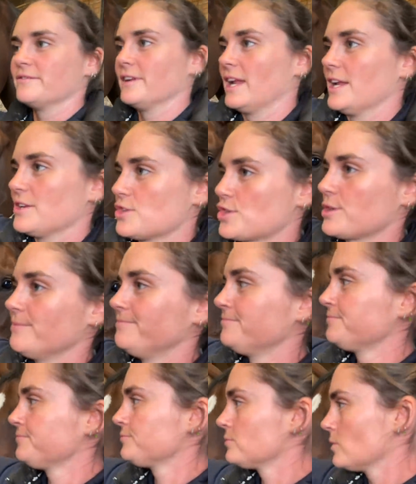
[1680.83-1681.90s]
for lunch,
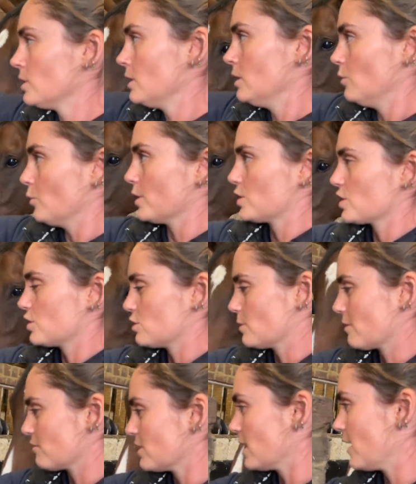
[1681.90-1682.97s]
which I do
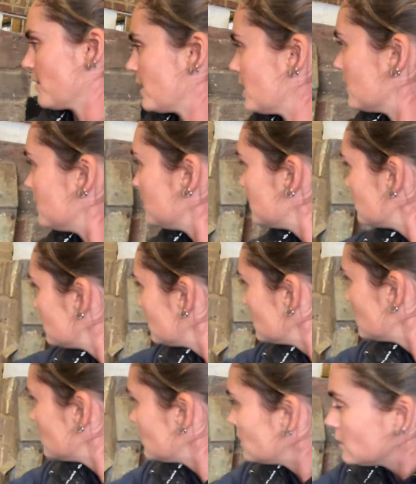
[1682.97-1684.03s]
every now and then.
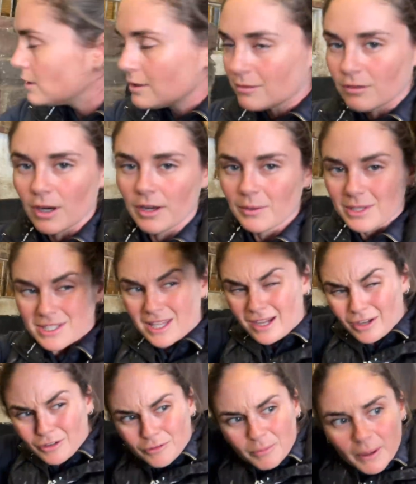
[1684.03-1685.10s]
Right, where's that
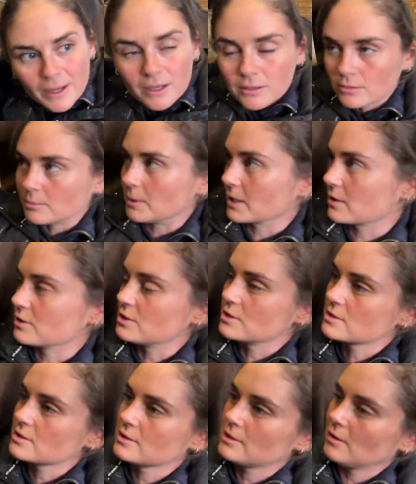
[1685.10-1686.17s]
hoof pick? Oh my
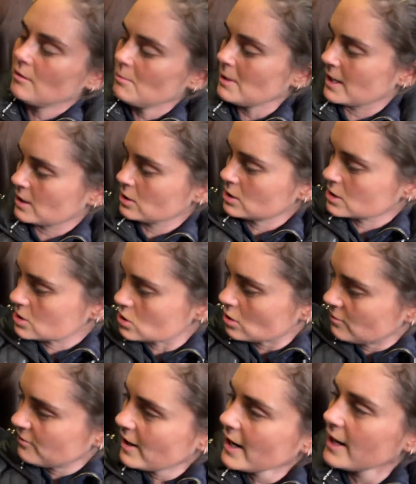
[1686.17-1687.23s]
goodness,
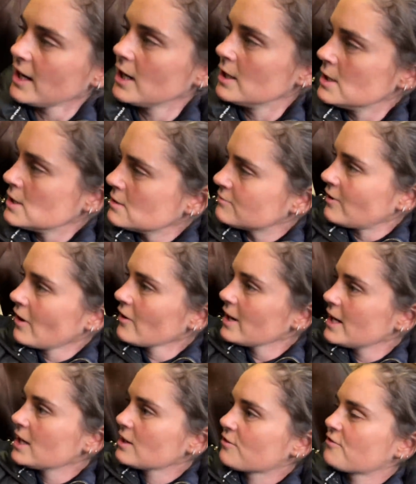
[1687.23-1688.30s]
you're very, very
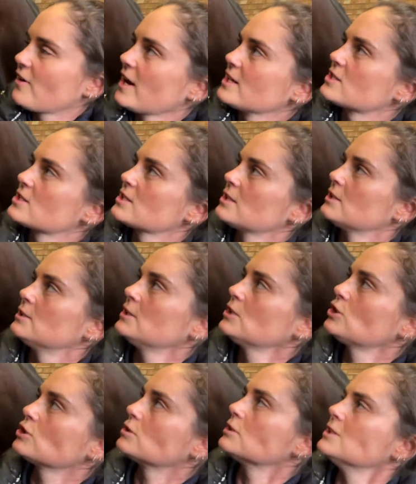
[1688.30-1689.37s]
in the face,
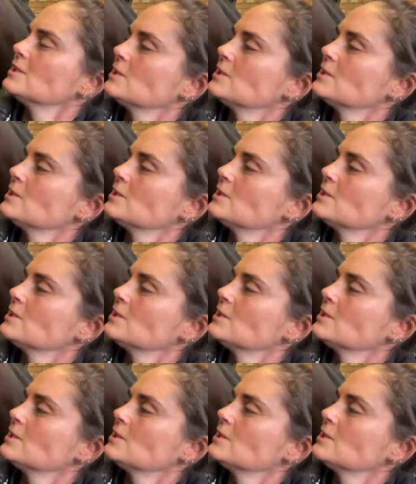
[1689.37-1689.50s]
aren't you?